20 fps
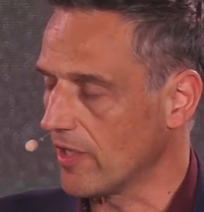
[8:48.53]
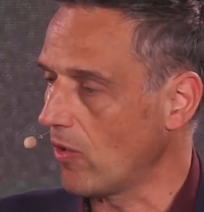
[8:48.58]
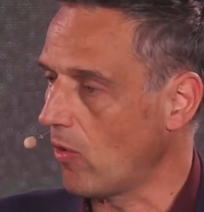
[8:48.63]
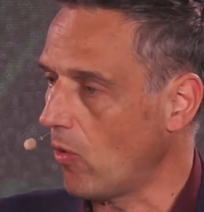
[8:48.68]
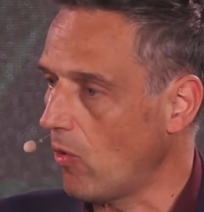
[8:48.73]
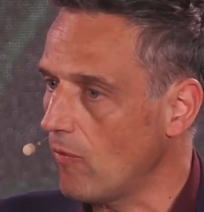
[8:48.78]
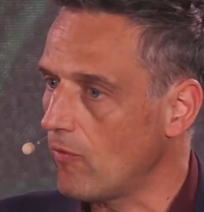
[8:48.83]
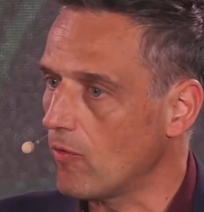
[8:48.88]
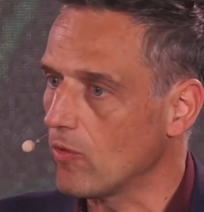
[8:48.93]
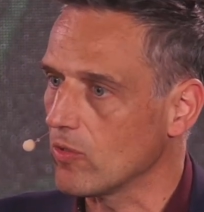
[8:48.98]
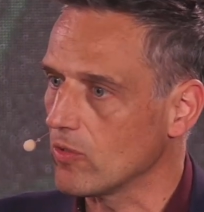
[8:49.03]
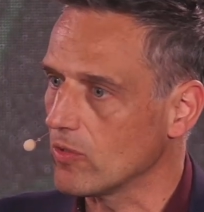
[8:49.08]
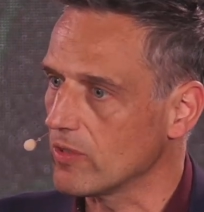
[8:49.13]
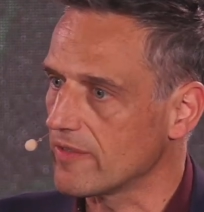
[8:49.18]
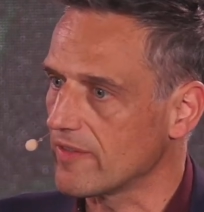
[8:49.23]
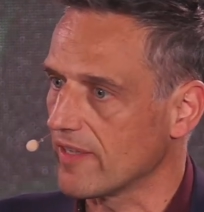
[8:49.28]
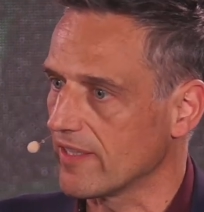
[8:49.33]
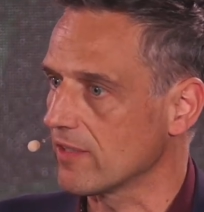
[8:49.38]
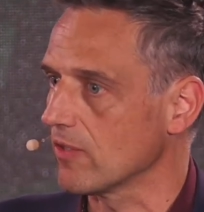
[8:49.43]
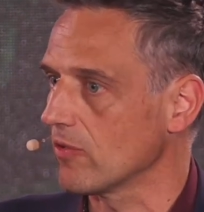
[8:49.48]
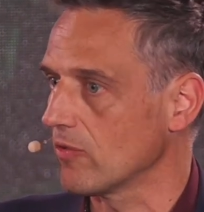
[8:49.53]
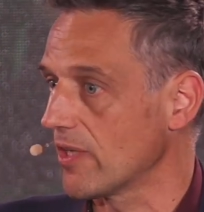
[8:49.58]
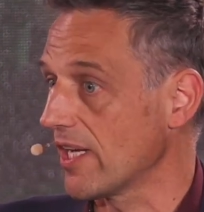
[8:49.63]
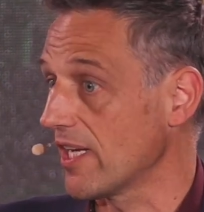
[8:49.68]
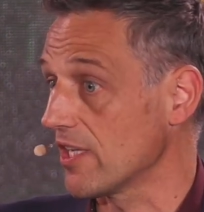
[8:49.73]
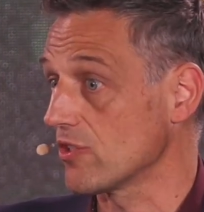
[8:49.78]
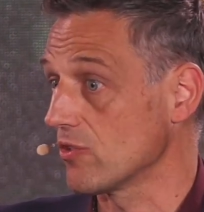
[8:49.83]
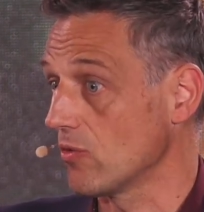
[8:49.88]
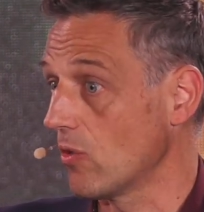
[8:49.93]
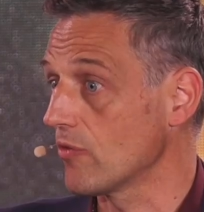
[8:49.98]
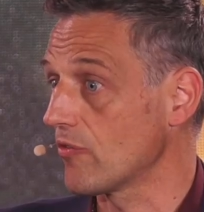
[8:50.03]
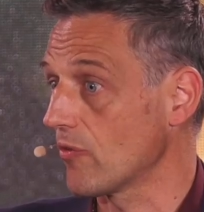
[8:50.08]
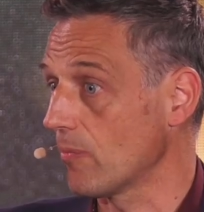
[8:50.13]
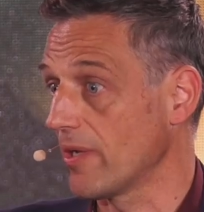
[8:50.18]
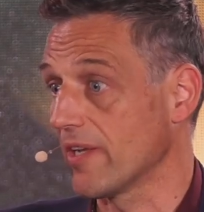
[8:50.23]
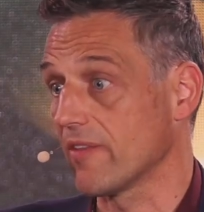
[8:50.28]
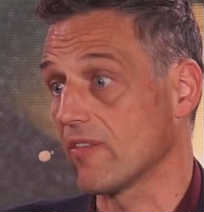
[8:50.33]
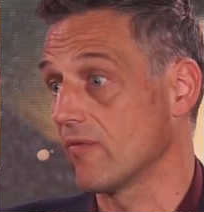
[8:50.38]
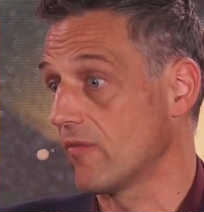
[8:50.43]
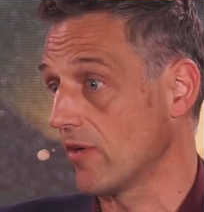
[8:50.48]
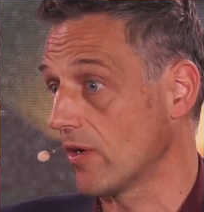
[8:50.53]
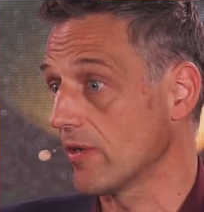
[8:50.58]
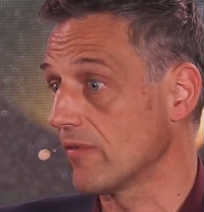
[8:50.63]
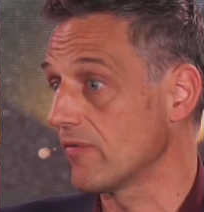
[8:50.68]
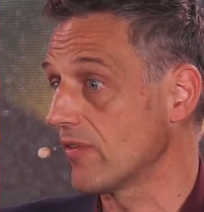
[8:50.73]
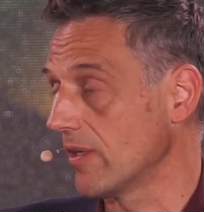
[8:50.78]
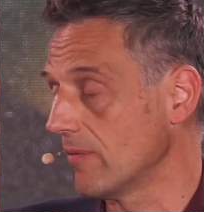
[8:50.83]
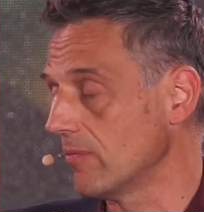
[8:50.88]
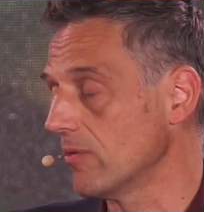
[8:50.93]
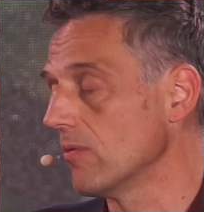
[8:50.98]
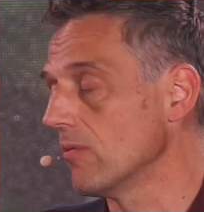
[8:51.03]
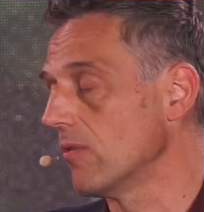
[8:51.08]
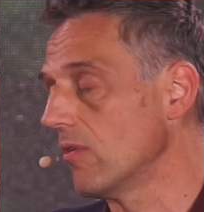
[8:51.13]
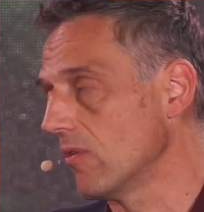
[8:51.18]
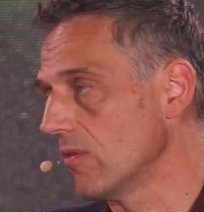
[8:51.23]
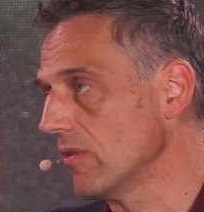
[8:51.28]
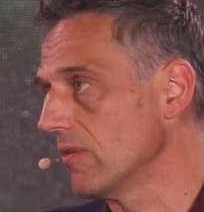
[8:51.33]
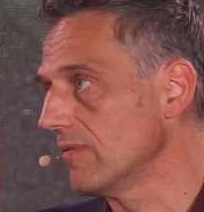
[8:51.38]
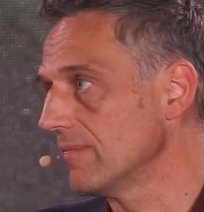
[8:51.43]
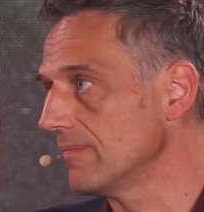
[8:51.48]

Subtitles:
overall central location also plays a very favorable role.